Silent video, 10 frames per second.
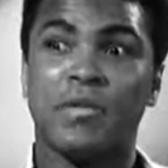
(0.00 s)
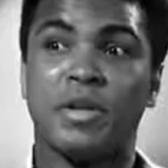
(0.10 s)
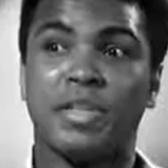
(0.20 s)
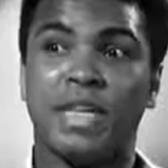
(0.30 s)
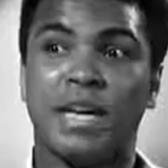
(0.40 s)
And I
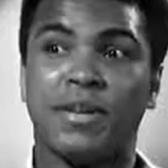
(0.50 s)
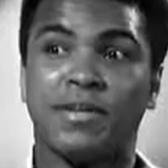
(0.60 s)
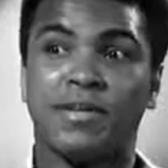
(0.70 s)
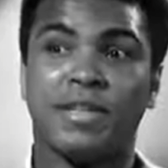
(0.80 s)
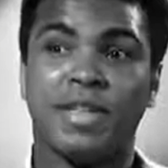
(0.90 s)
went
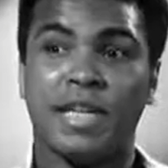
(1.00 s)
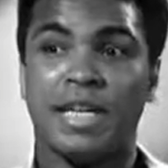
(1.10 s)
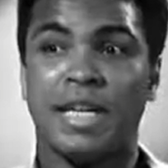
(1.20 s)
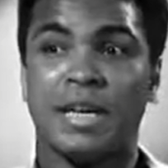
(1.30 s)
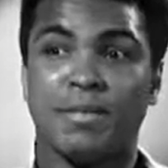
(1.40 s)
down
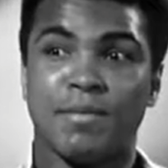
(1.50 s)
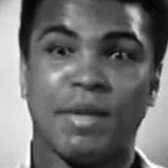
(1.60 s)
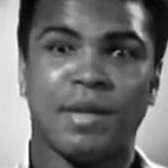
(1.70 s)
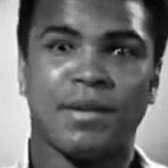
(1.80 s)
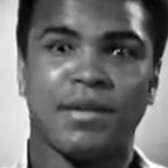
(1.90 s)
and I had my
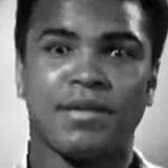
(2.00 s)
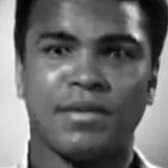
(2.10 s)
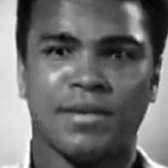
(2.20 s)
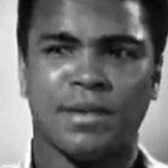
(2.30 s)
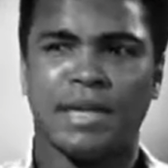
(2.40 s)
medal
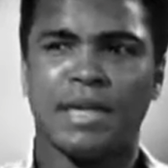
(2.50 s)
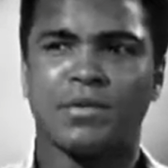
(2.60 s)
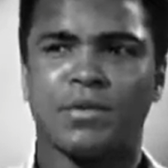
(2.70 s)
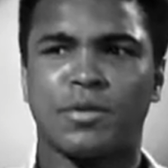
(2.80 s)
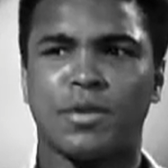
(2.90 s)
on, and the
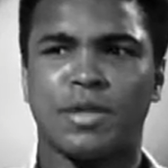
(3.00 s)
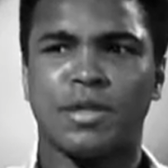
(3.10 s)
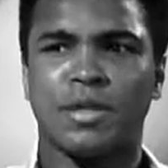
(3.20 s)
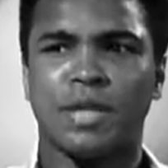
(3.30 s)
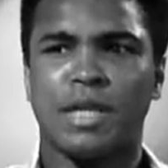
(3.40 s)
lady was
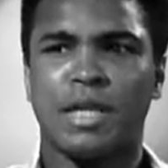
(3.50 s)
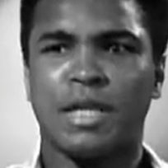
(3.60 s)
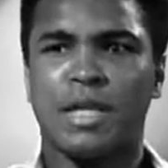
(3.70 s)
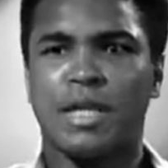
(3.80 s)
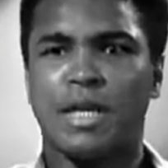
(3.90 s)
looking,
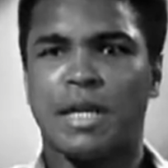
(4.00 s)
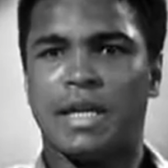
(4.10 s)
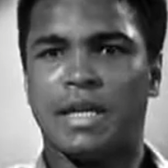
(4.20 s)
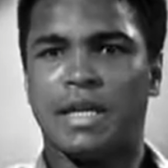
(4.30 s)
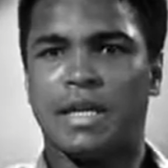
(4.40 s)

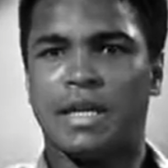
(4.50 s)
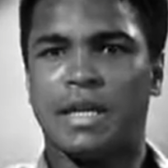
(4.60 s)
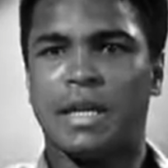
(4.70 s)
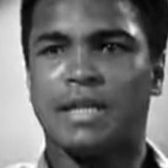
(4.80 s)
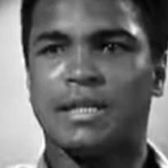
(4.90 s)
and
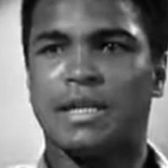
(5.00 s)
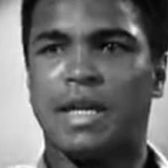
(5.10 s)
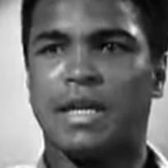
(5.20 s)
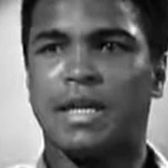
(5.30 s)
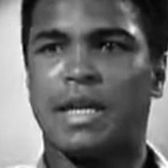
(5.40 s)
I
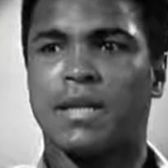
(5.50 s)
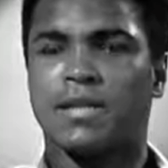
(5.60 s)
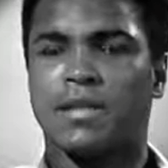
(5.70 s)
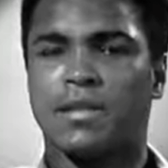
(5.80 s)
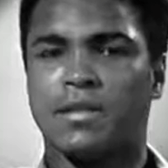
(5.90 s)
said, I'd
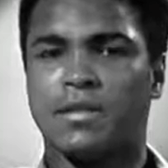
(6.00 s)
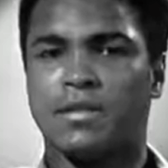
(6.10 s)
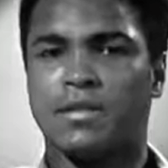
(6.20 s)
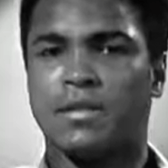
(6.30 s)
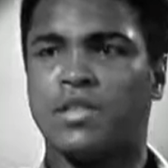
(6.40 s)
like a
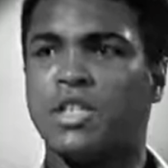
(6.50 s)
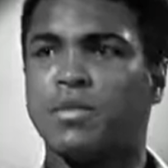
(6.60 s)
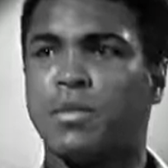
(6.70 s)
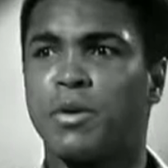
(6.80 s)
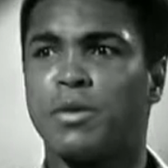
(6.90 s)

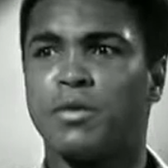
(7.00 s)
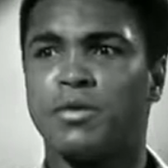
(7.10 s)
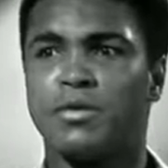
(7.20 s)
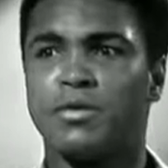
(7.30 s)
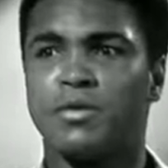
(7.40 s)

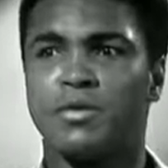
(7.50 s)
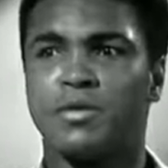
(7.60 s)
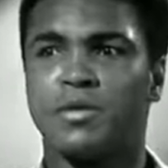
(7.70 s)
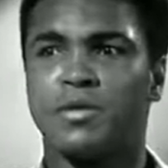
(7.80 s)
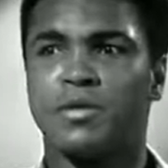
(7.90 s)
cheeseburger.
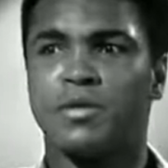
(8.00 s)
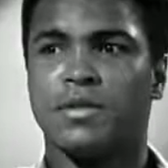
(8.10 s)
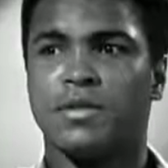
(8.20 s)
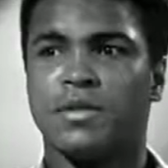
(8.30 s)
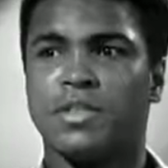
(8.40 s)

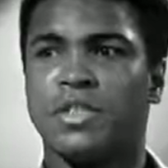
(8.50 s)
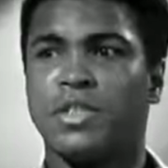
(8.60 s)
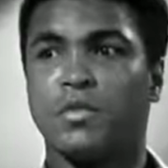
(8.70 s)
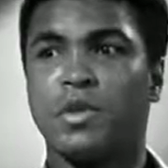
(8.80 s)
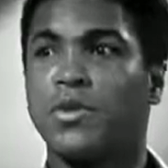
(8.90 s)
She
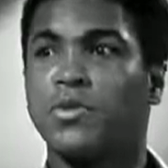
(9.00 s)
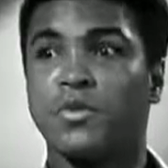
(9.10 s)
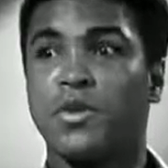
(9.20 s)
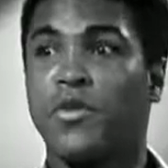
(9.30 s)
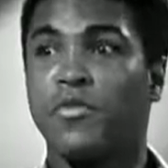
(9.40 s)
said, we
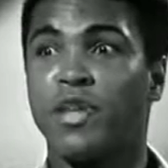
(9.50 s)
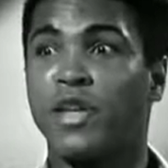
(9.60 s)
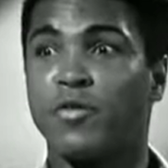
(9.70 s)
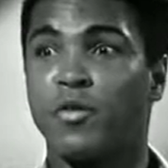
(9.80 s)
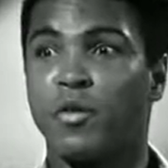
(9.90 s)
don't serve
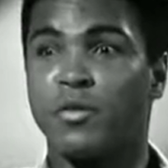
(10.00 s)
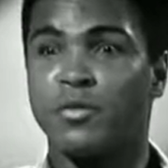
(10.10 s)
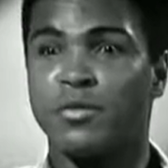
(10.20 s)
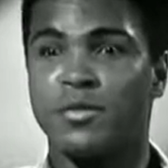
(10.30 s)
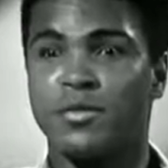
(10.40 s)

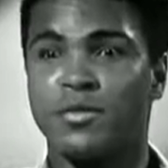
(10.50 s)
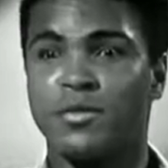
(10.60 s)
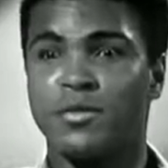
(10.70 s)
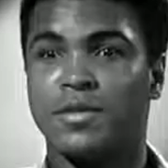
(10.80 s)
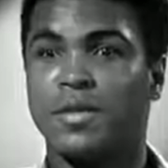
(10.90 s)
Negroes.
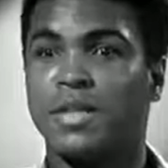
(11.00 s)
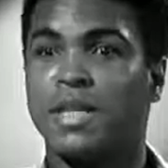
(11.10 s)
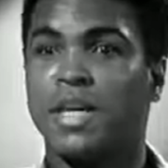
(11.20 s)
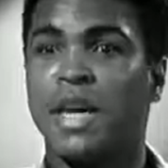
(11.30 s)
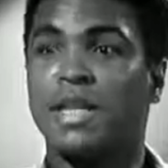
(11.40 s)

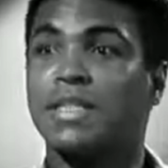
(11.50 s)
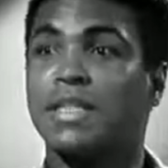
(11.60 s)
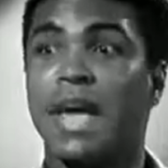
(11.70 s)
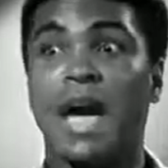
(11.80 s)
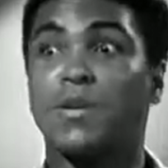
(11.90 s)
I
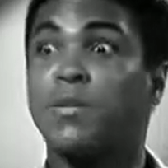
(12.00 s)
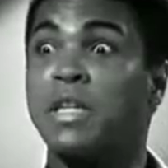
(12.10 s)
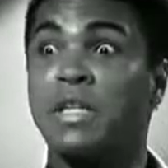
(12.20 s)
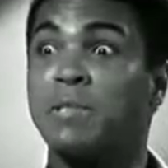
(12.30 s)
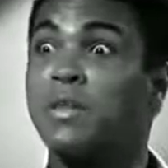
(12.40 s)
said, I
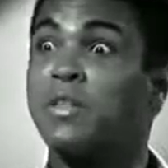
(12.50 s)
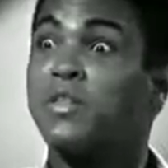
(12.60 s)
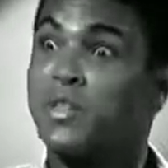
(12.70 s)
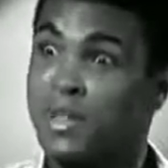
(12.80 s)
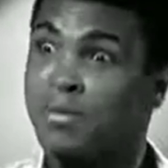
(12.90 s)
don't eat them
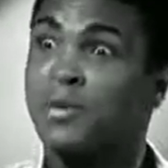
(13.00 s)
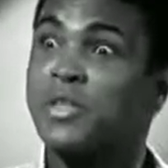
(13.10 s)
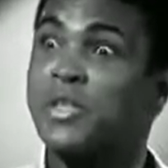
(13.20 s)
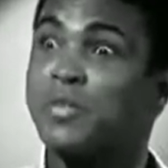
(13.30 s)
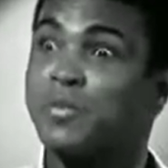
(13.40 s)
either, just give me
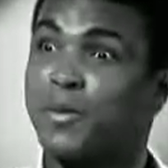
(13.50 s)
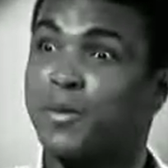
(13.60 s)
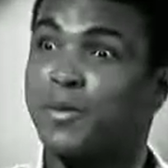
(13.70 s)
a cheeseburger.